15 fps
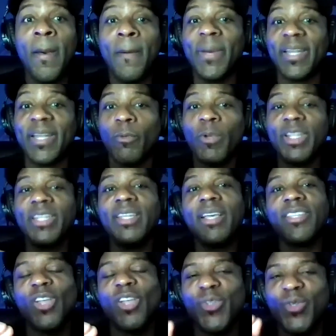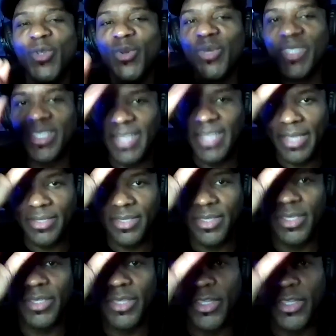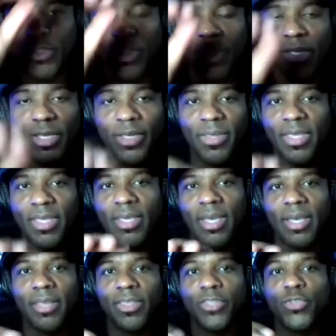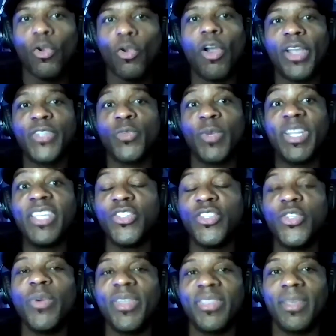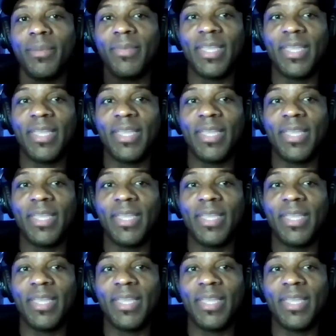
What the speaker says: But what he does also too is he takes the drawings when he's doing them,